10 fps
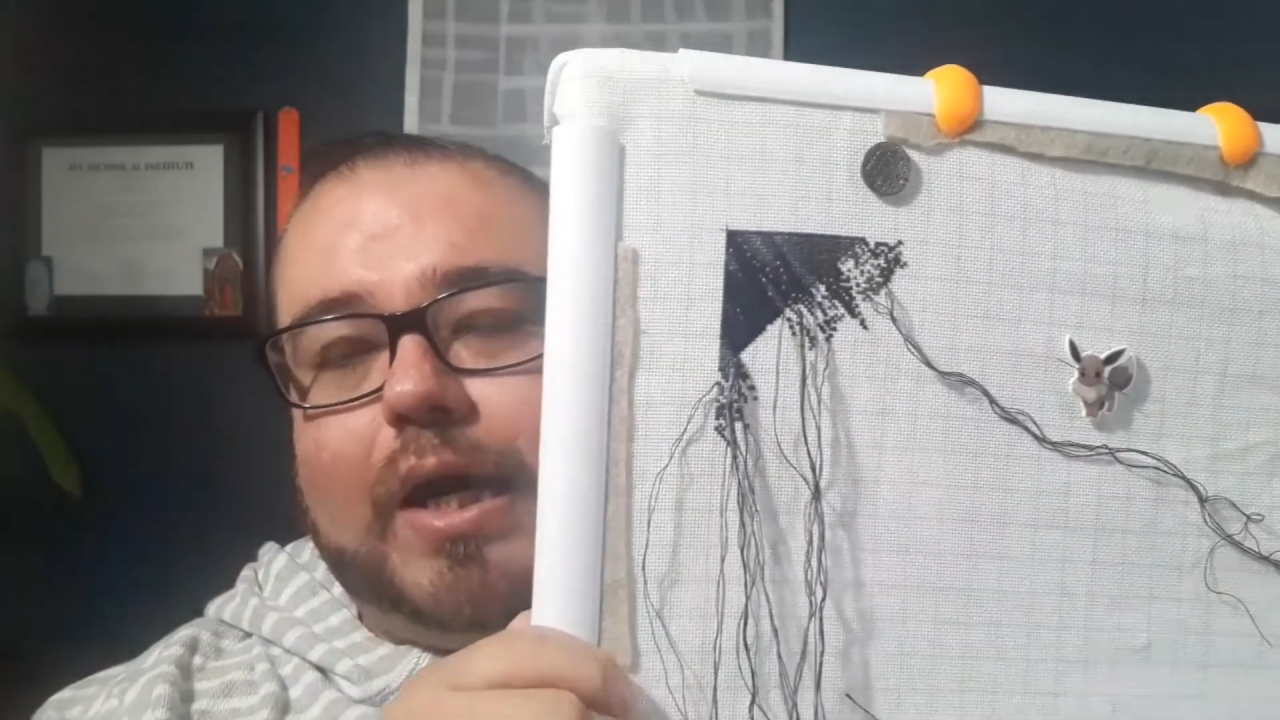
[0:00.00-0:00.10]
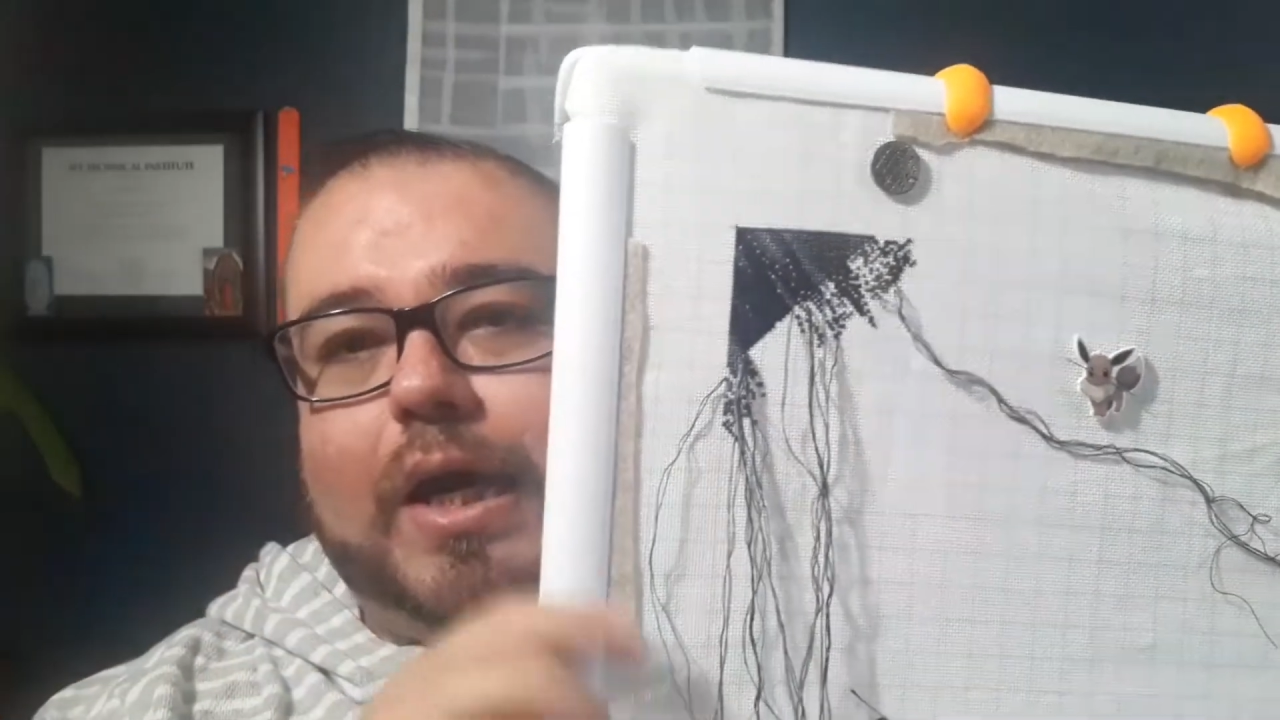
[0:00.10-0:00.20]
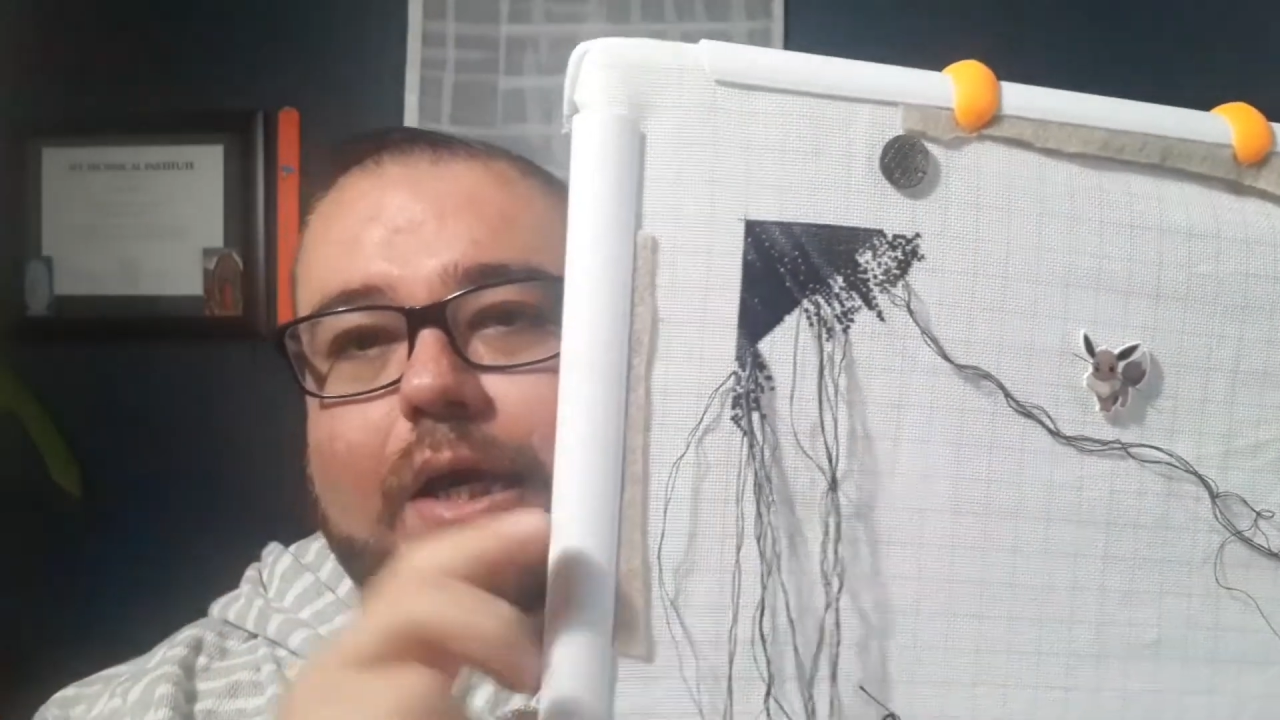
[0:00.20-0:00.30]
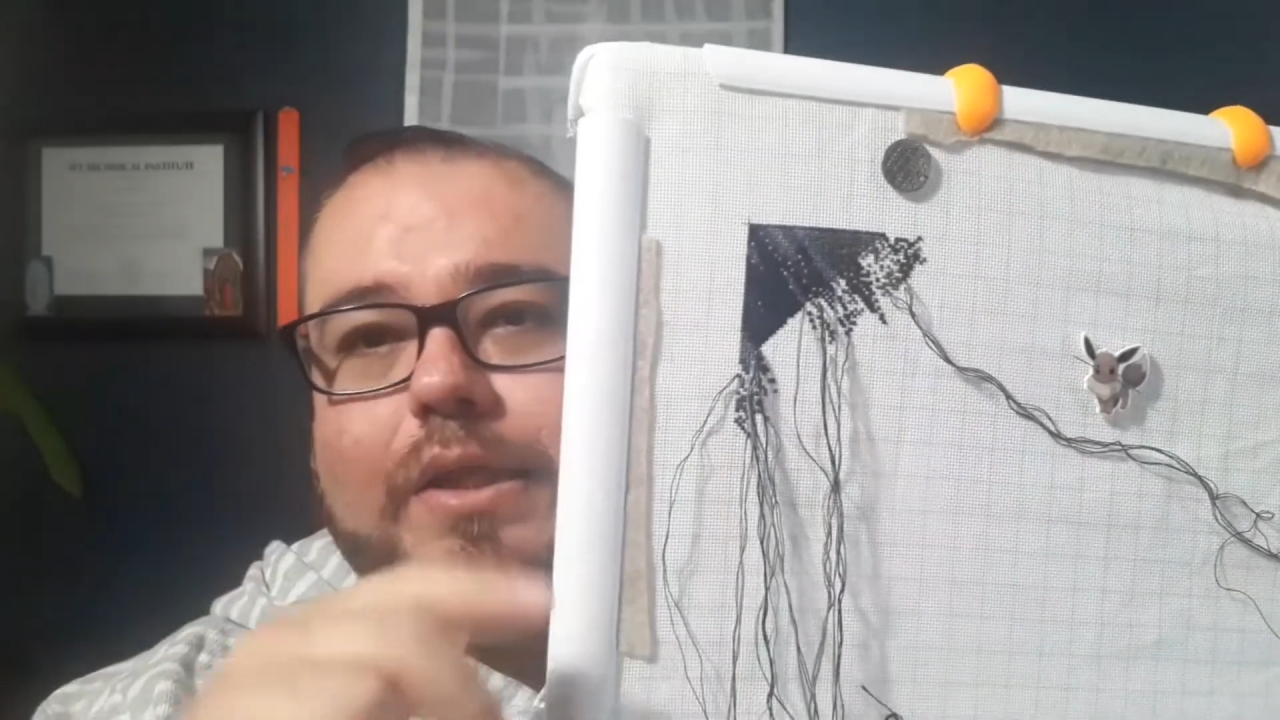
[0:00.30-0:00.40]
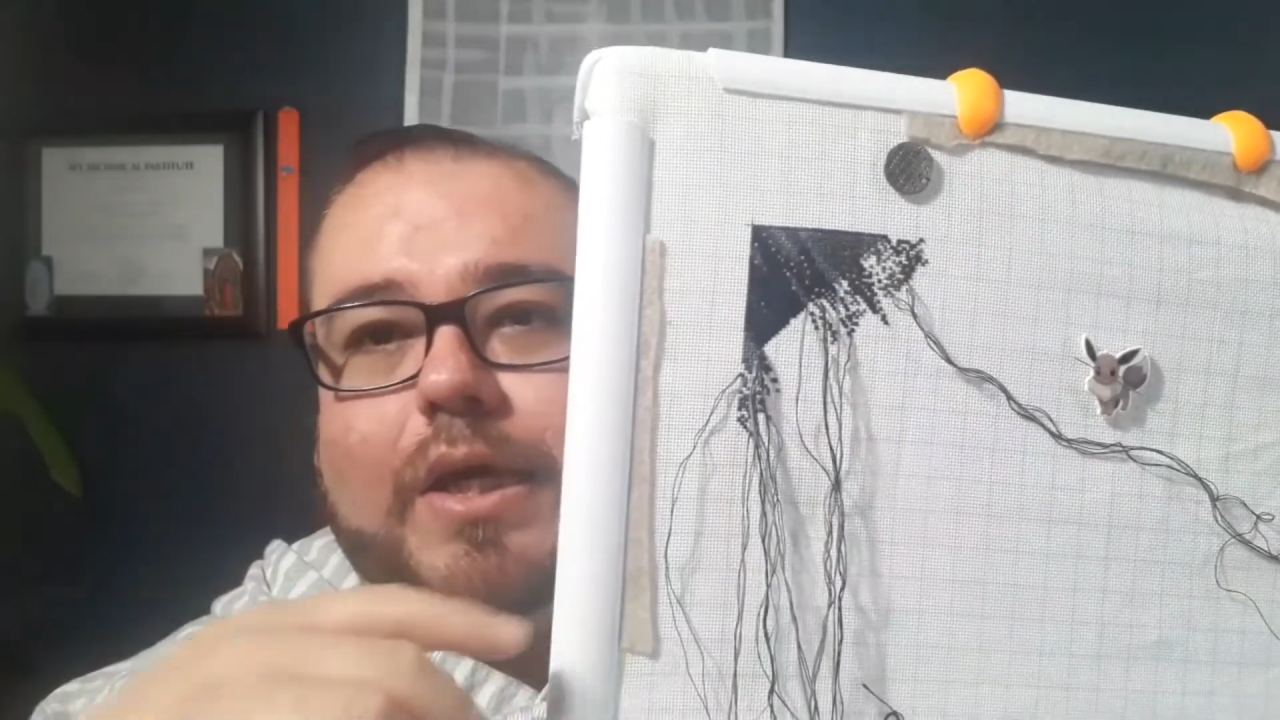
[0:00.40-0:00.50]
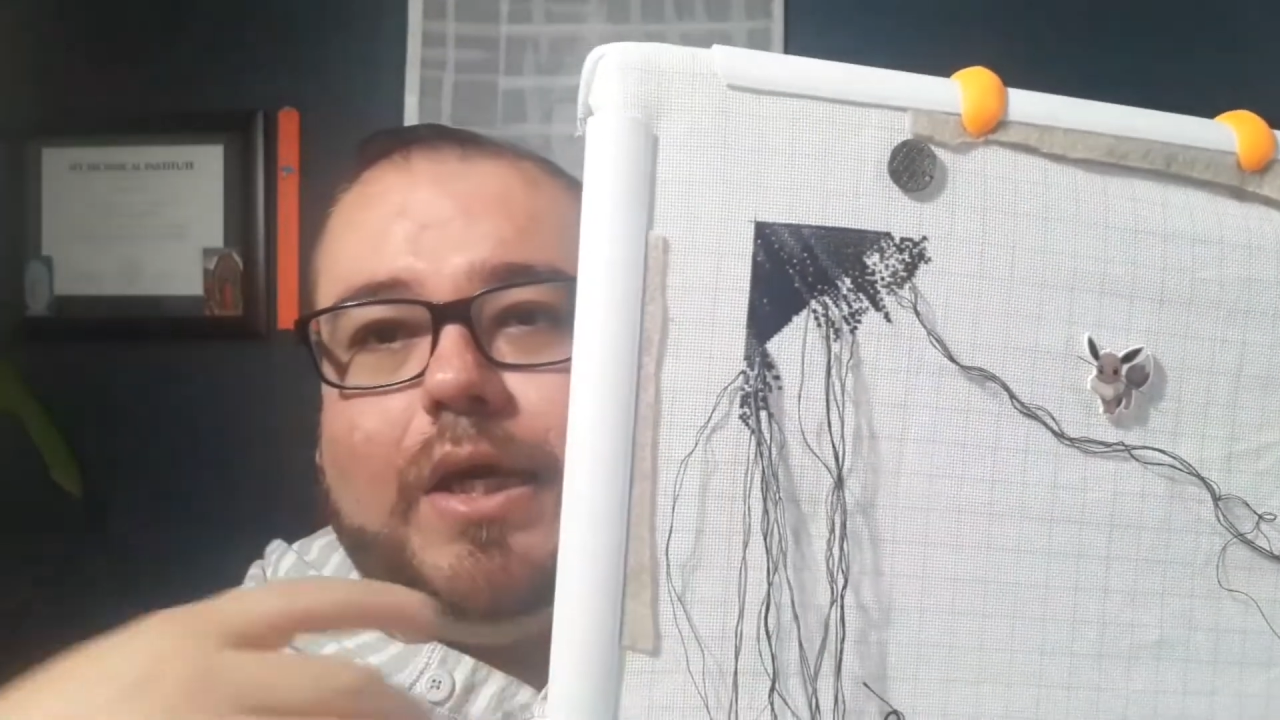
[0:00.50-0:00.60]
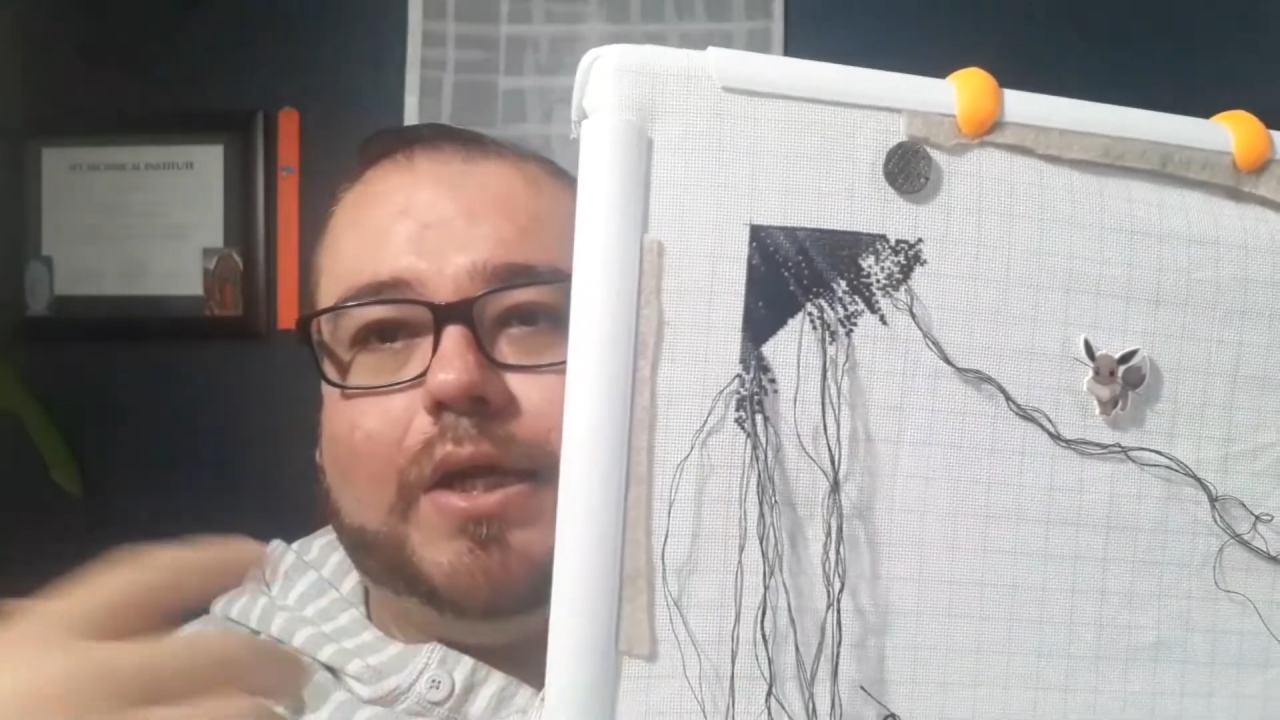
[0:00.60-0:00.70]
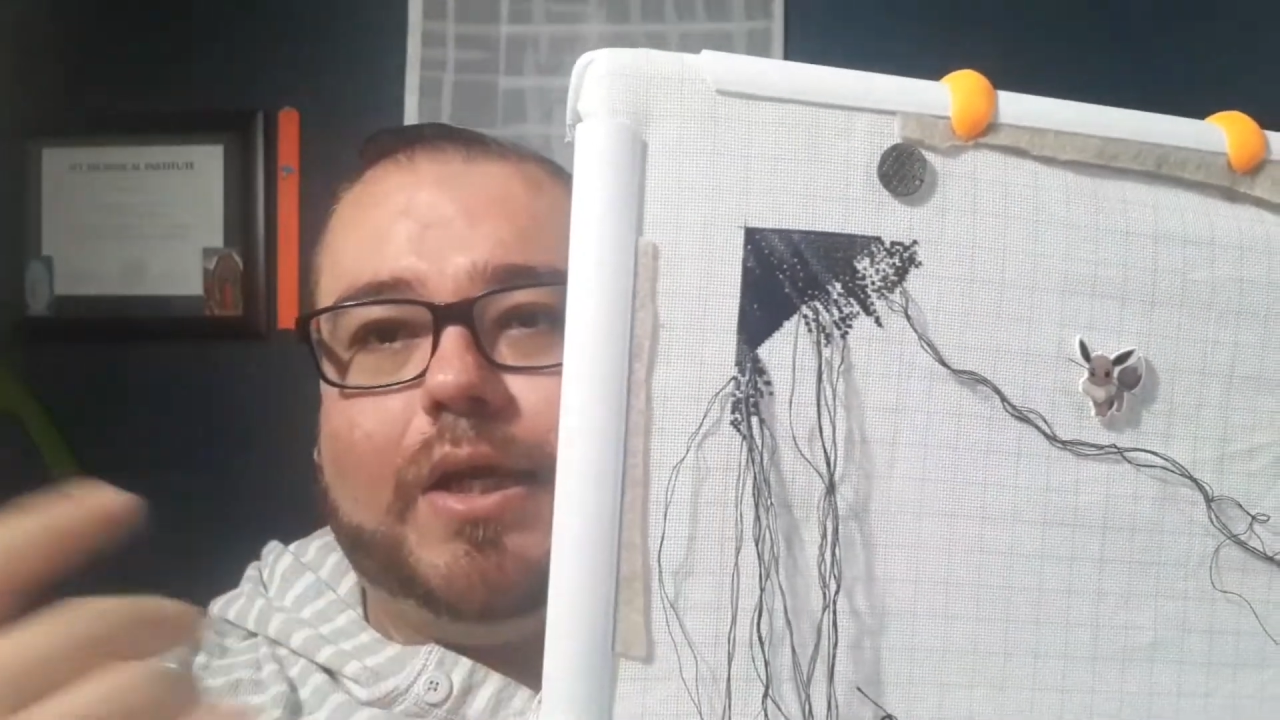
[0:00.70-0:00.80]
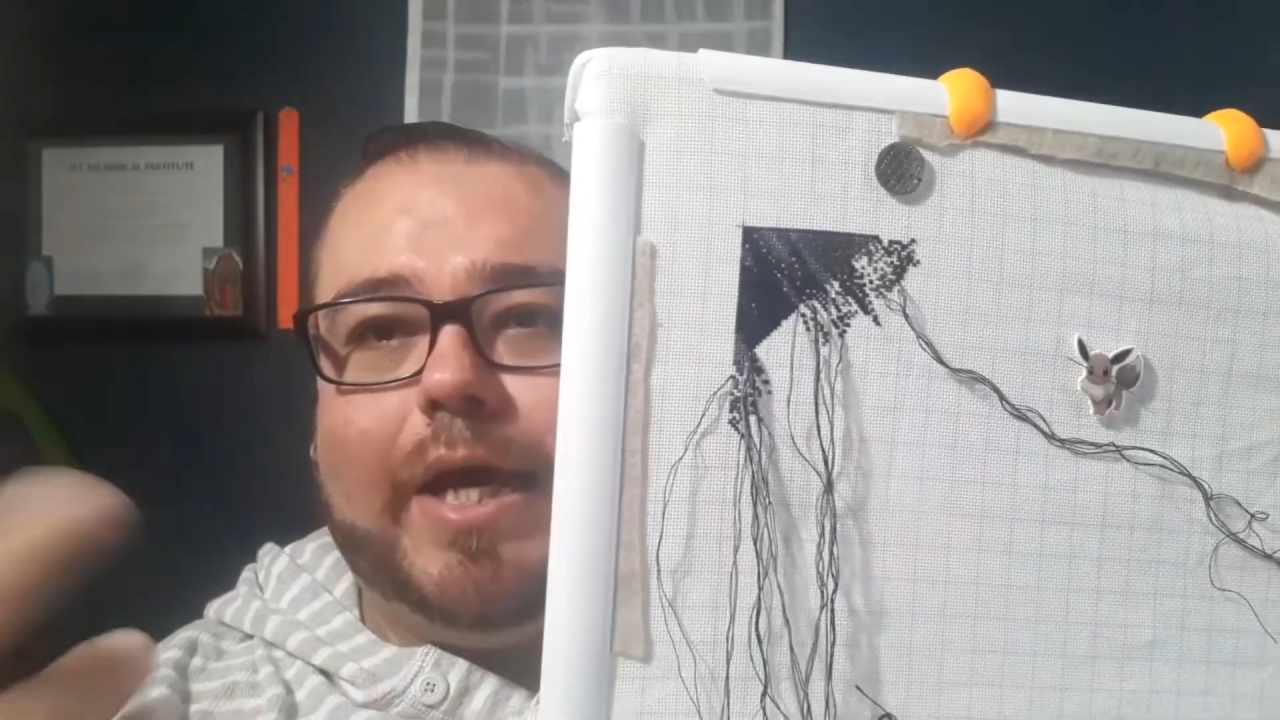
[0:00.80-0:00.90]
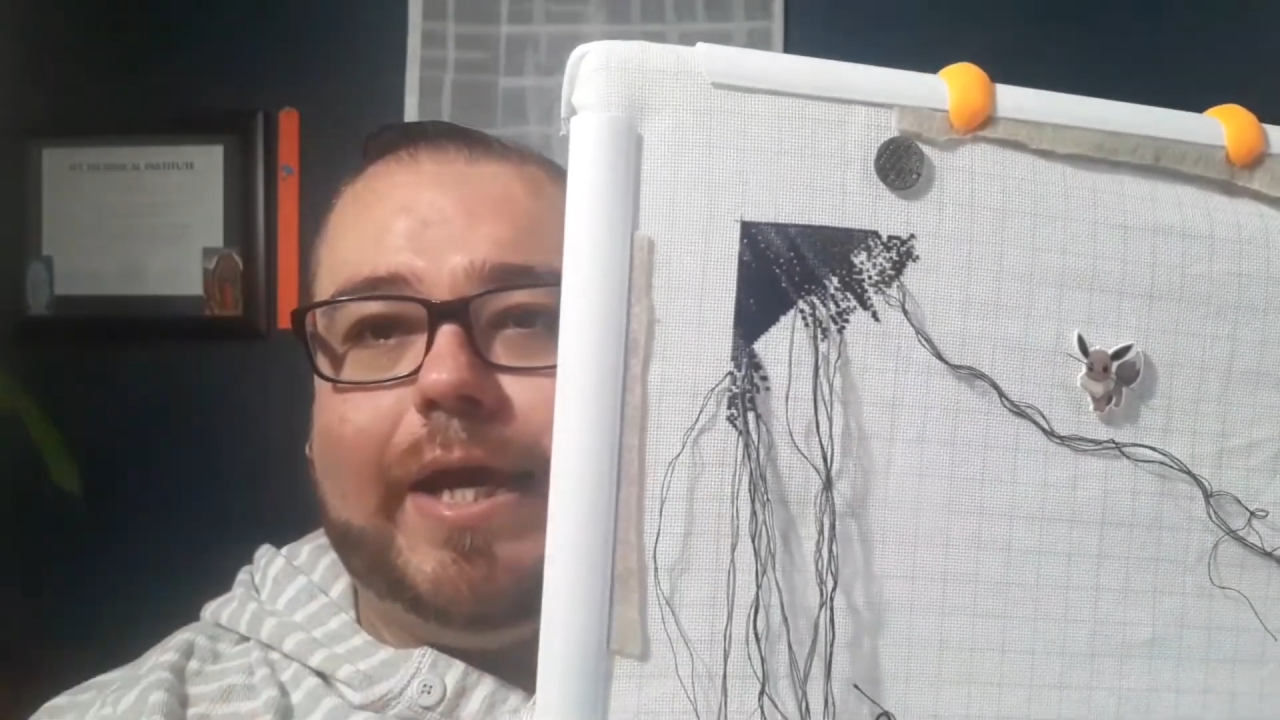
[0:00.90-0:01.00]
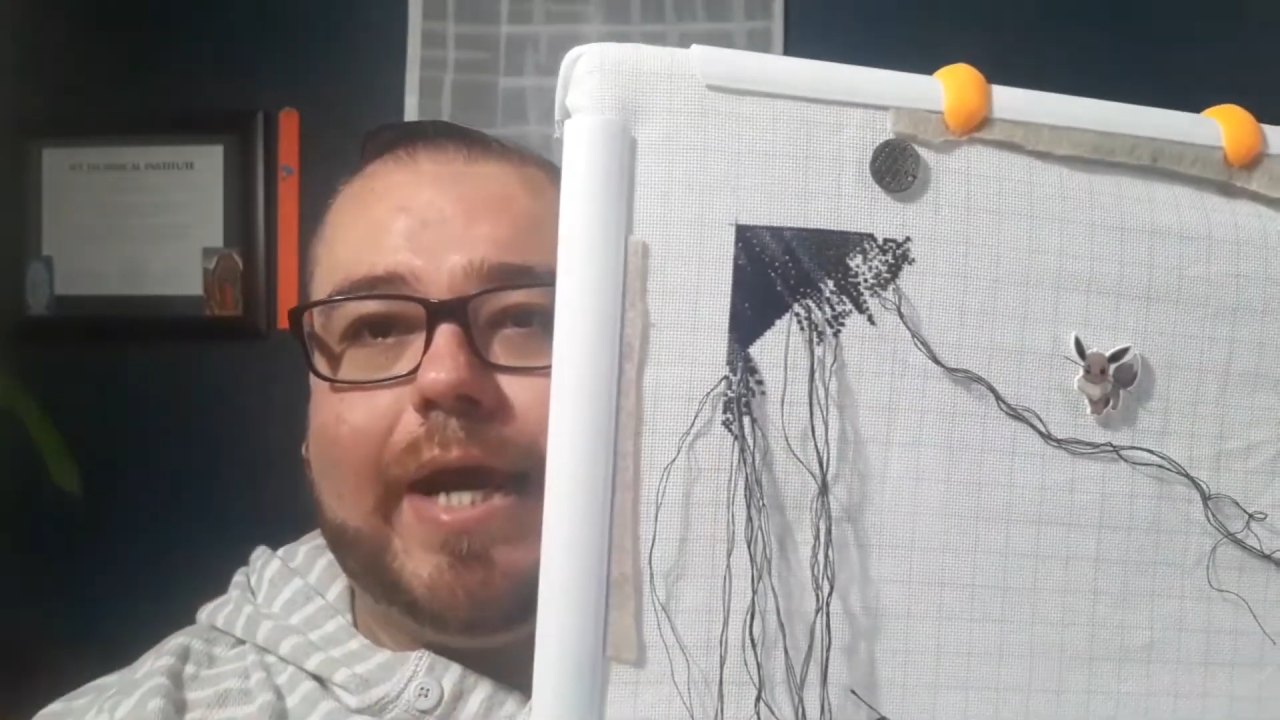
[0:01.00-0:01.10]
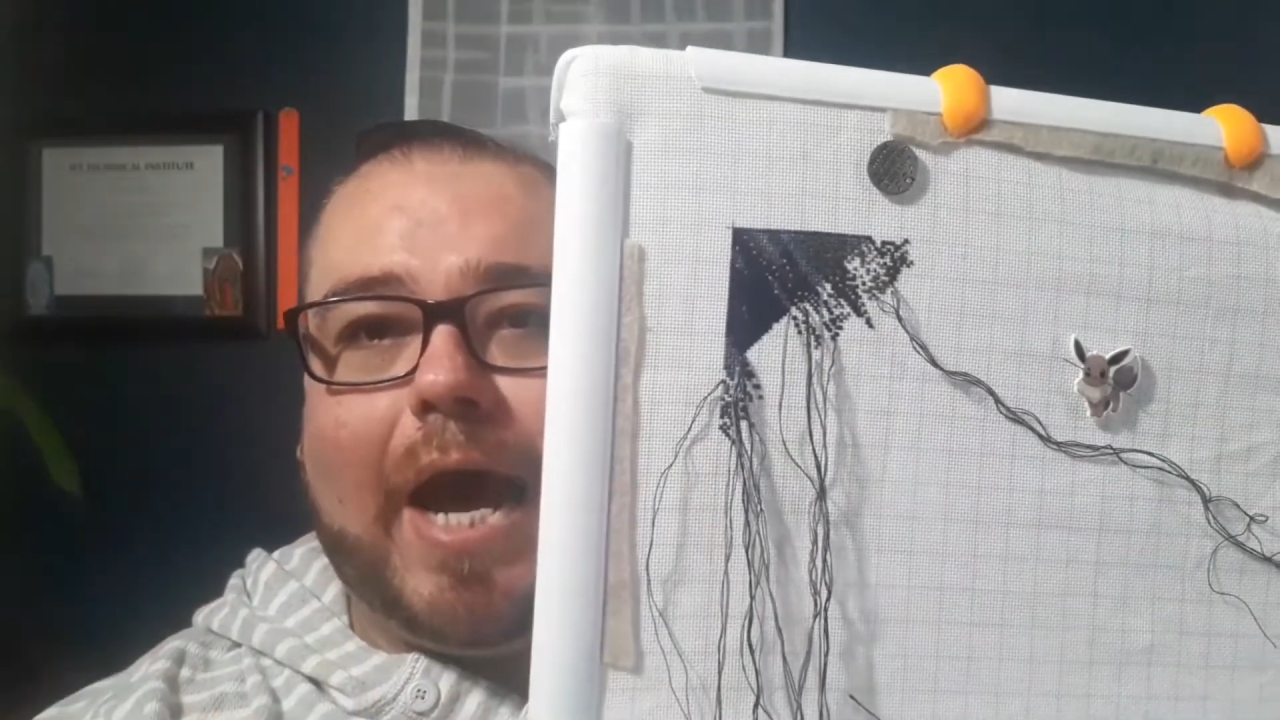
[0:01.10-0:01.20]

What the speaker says: and then an